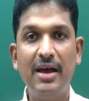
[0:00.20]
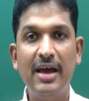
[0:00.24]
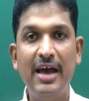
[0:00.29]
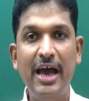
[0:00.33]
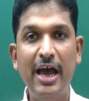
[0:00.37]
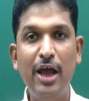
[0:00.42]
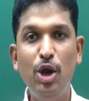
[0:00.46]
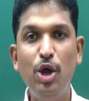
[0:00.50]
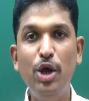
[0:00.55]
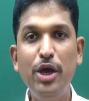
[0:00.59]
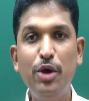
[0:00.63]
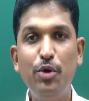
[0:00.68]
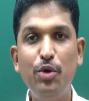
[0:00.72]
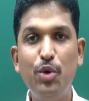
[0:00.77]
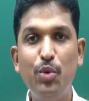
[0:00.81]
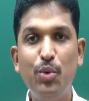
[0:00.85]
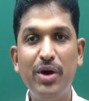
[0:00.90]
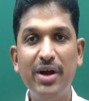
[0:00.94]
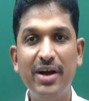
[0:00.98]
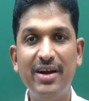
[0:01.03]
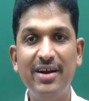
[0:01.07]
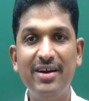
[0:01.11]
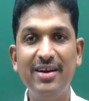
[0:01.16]
Hello
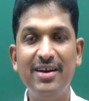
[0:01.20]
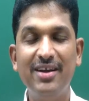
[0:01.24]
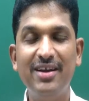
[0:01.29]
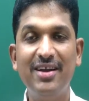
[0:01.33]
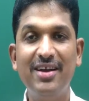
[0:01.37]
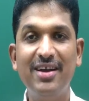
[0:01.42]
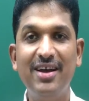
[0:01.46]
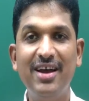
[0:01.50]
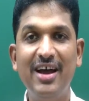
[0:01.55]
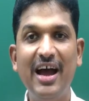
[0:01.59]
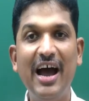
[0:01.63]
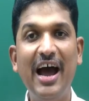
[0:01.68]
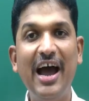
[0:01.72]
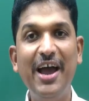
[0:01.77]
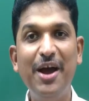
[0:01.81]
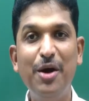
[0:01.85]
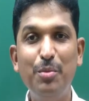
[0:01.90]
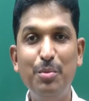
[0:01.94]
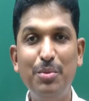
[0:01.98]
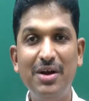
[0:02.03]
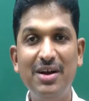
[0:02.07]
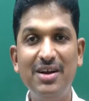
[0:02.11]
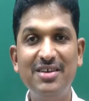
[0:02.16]
everyone, I
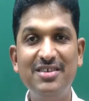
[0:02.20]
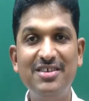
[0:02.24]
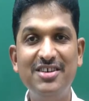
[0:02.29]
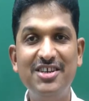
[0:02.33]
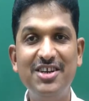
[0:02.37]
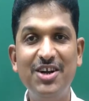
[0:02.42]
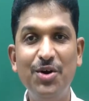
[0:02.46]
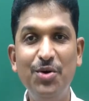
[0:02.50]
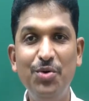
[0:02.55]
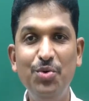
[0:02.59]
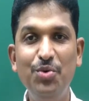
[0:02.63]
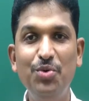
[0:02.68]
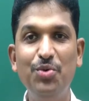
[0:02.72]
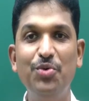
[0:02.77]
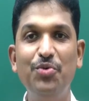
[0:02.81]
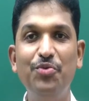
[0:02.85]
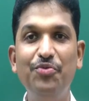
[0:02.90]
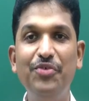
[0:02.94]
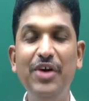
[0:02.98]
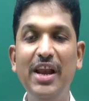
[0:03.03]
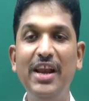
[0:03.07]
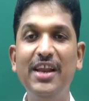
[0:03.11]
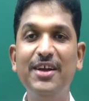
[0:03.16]
am Balaji Rao.
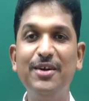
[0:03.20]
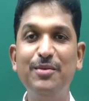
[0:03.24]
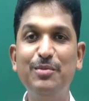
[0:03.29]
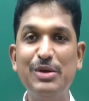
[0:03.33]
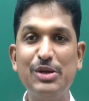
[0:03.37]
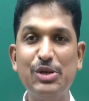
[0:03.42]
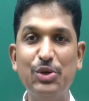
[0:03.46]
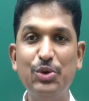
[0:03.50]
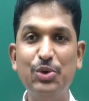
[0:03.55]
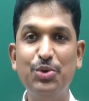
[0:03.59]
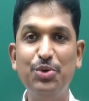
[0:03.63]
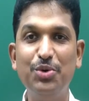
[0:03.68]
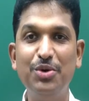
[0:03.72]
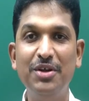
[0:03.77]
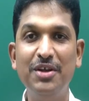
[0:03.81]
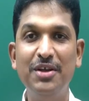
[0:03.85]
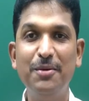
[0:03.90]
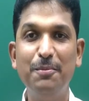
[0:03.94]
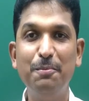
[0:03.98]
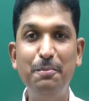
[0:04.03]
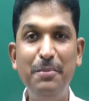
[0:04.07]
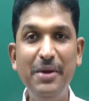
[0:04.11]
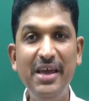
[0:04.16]
Welcome to
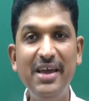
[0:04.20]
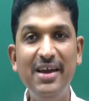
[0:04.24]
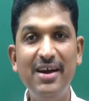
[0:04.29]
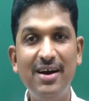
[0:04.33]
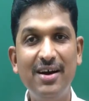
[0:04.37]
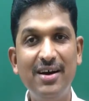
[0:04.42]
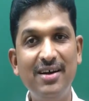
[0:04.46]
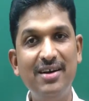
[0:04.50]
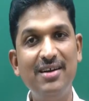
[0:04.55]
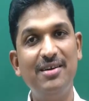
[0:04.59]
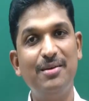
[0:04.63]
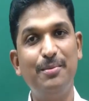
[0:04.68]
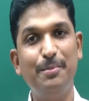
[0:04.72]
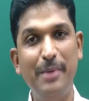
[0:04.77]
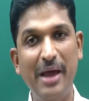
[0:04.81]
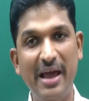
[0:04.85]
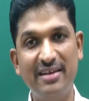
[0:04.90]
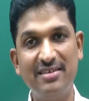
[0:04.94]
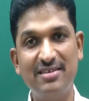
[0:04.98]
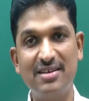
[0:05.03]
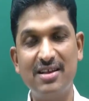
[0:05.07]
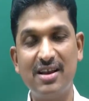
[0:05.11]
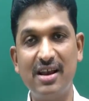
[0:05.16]
BR
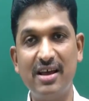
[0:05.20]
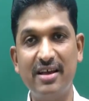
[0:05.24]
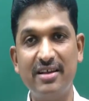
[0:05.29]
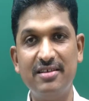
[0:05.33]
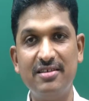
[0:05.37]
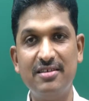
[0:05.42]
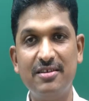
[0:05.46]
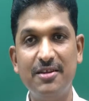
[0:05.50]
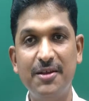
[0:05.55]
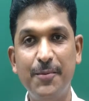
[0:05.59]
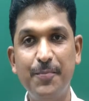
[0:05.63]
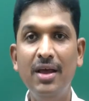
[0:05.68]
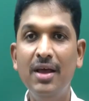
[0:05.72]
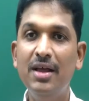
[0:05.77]
Max class.